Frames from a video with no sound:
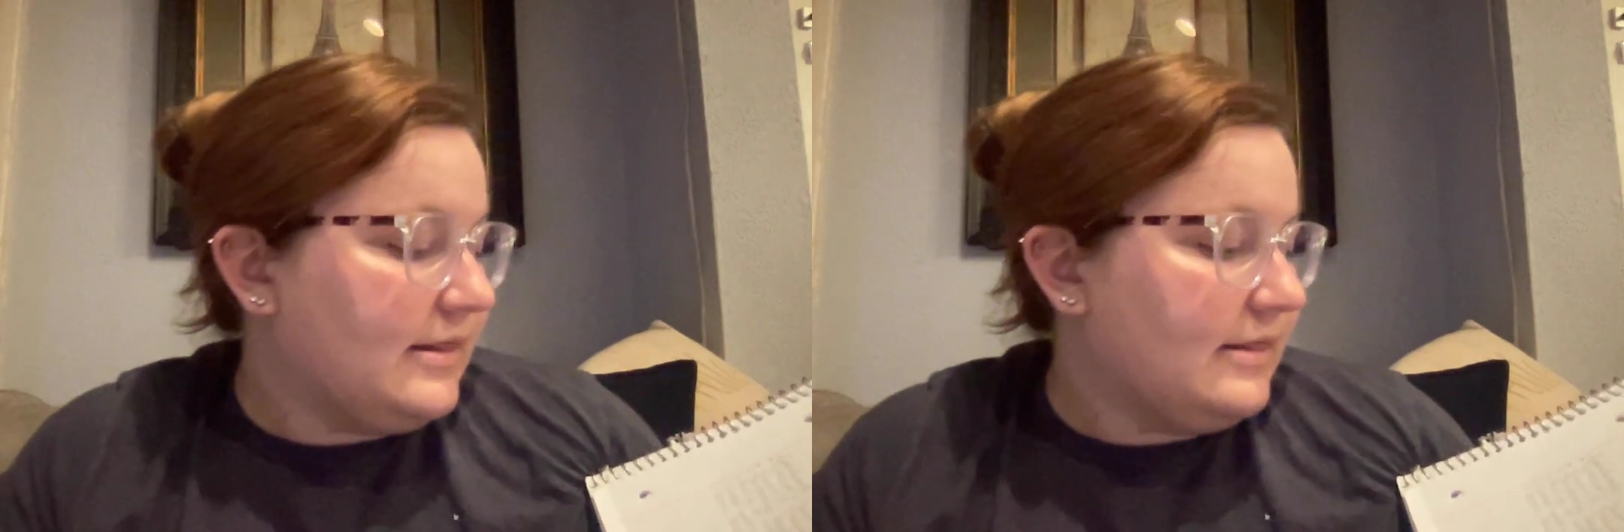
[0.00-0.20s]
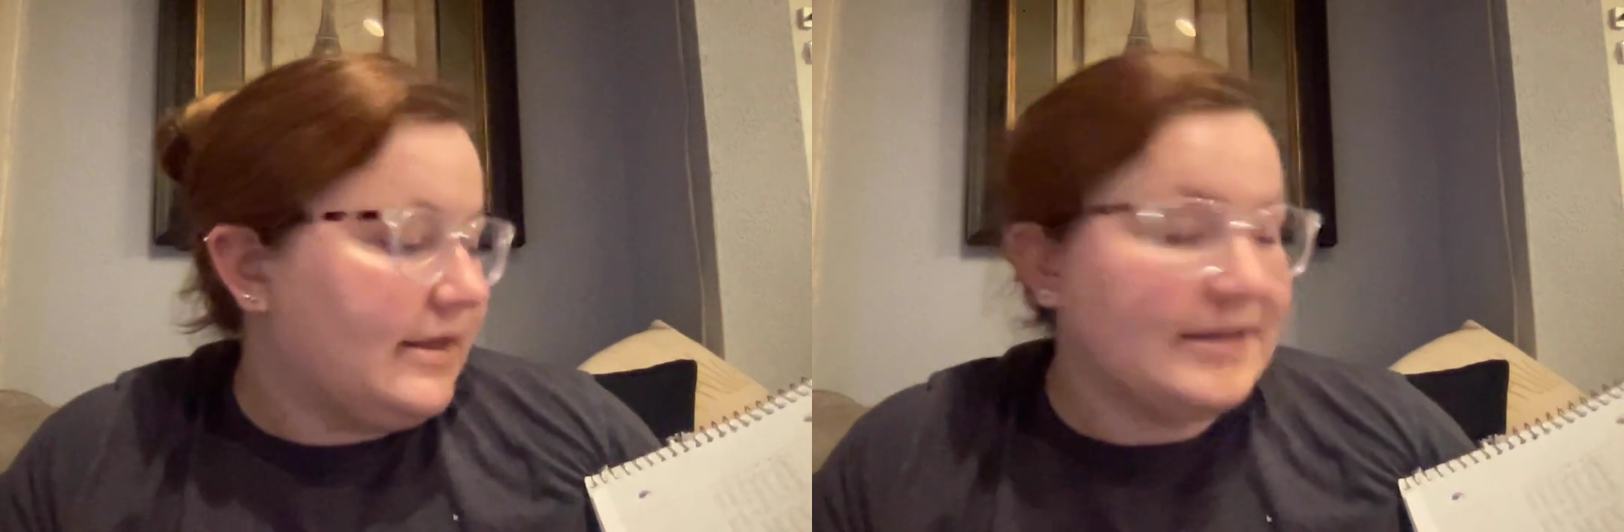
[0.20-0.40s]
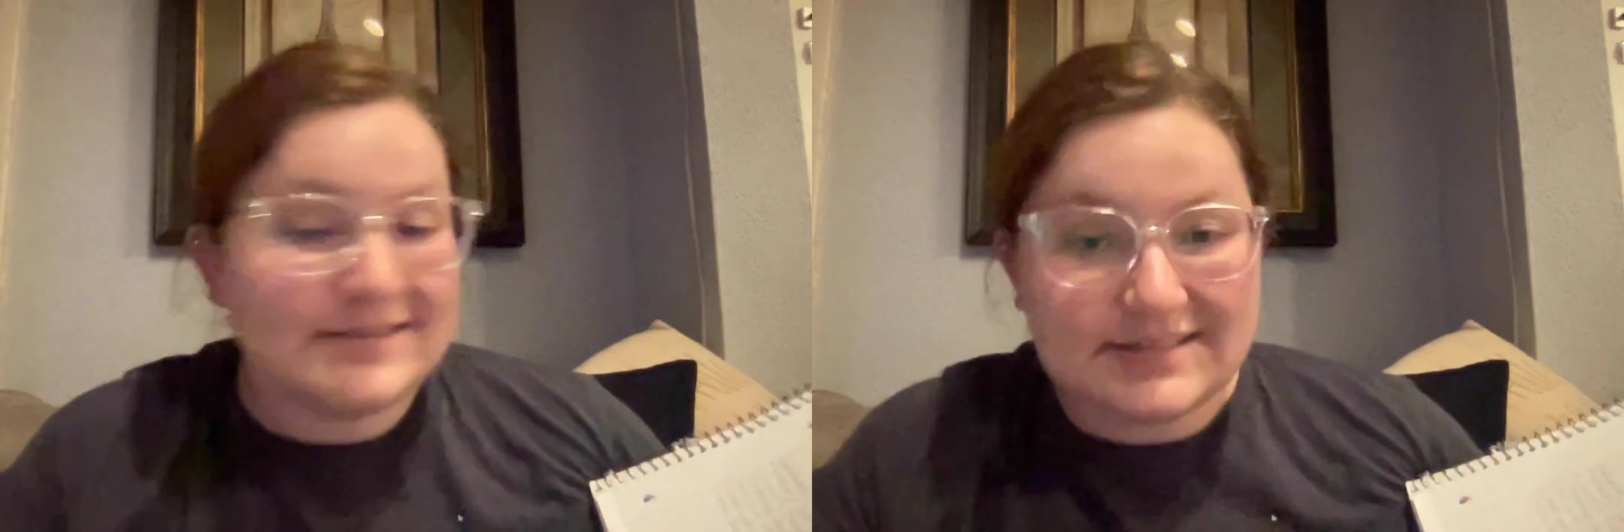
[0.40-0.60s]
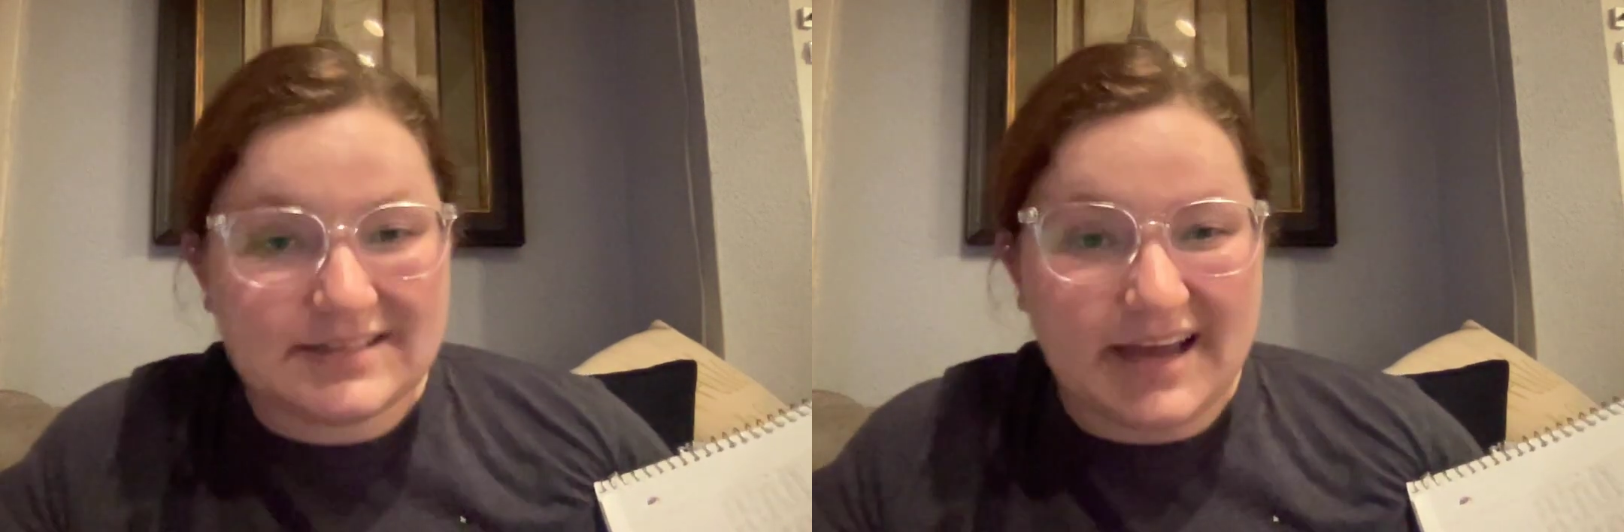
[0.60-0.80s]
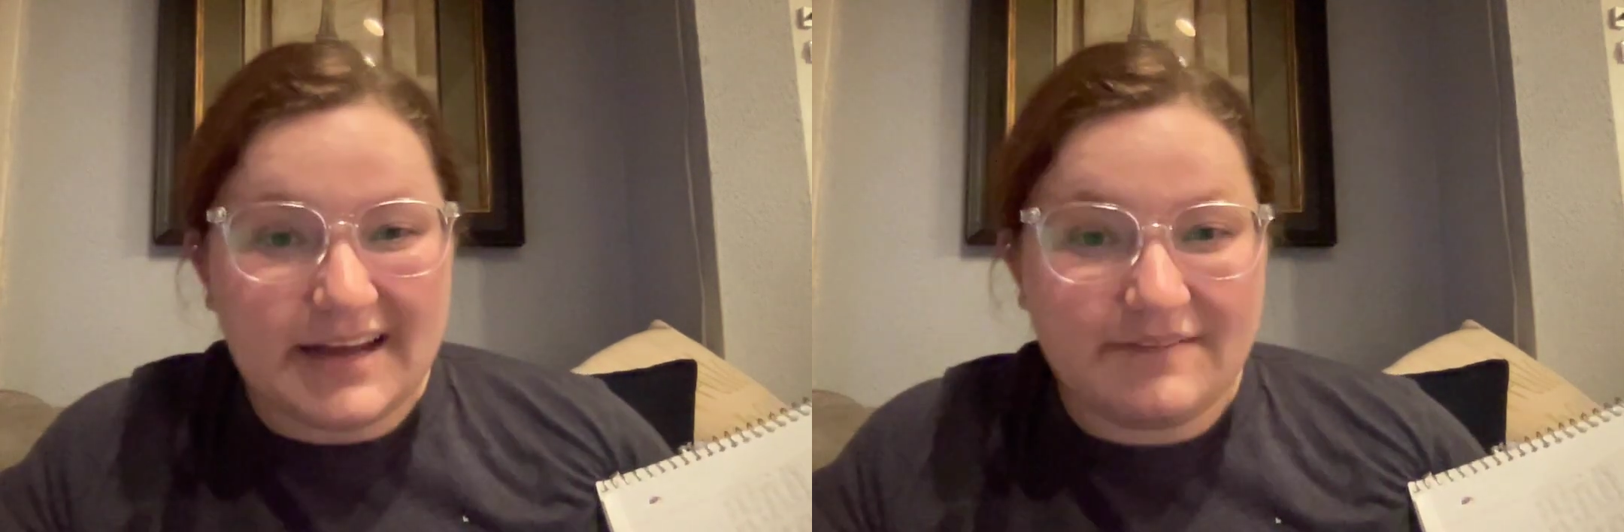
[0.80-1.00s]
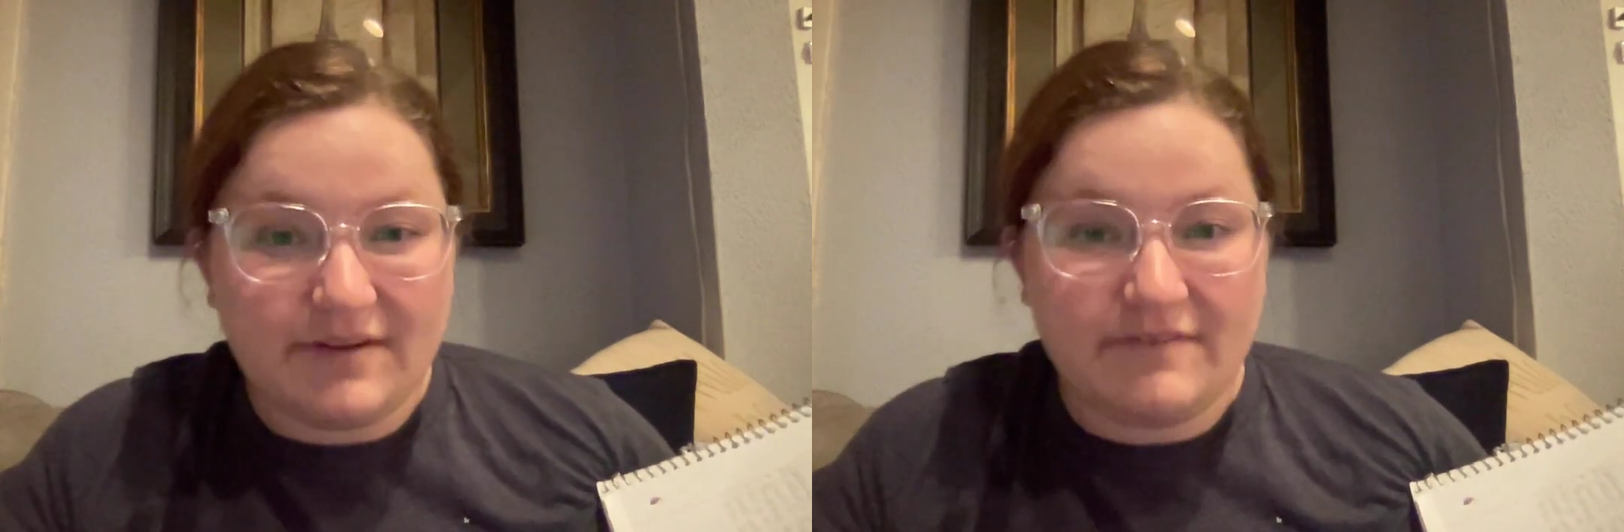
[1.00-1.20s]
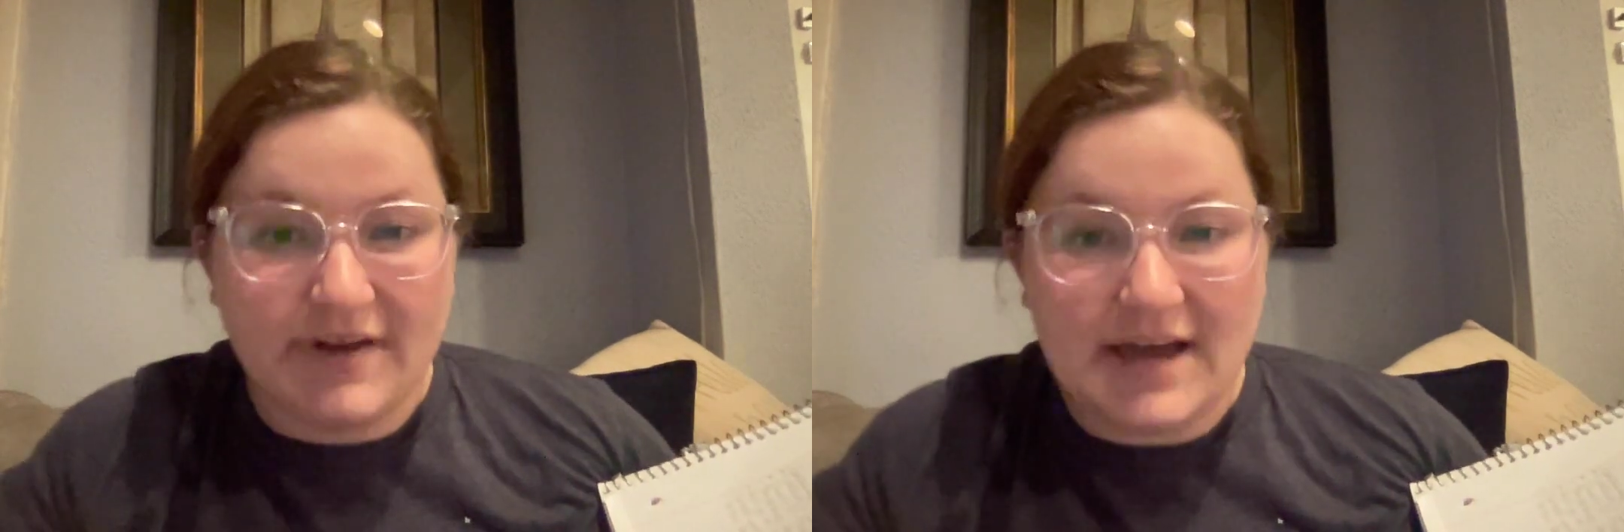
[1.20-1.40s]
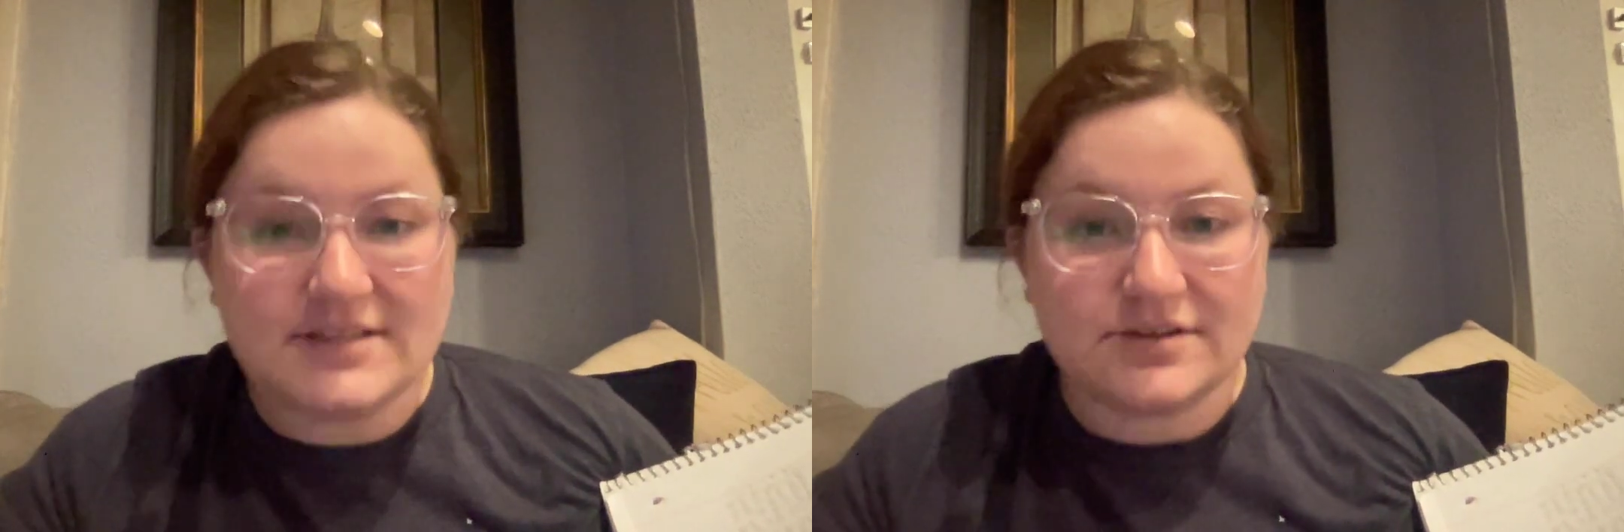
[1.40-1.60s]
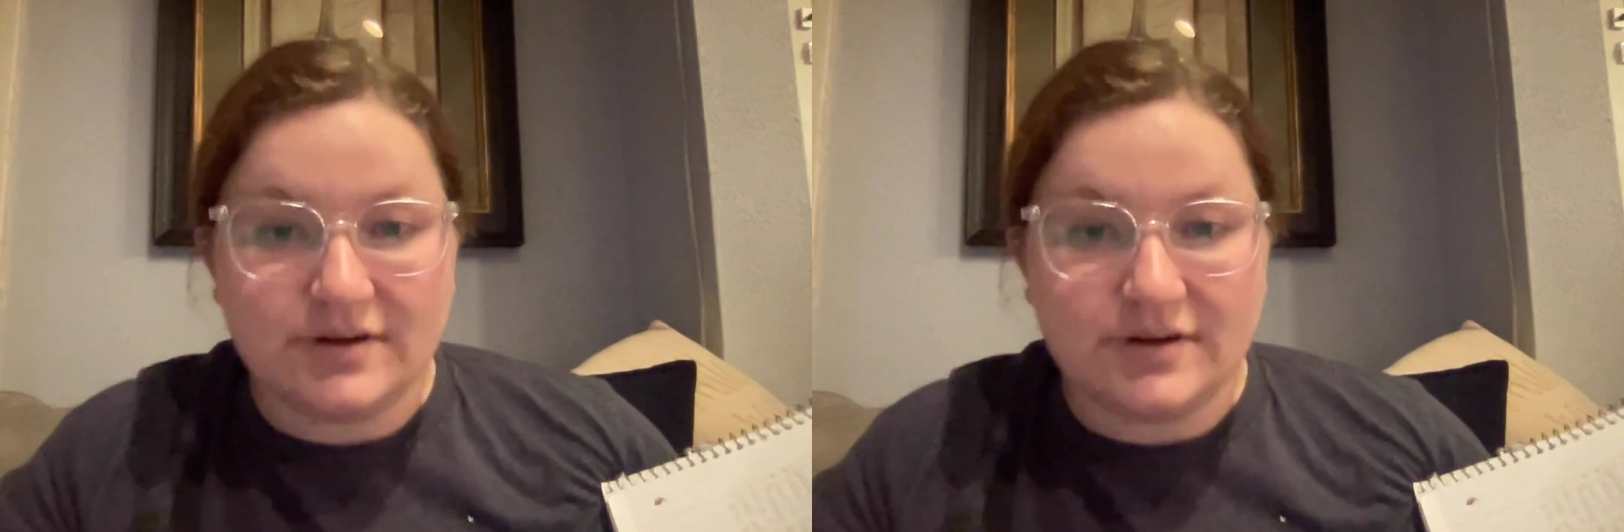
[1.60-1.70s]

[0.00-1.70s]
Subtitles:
because it's kind of a fast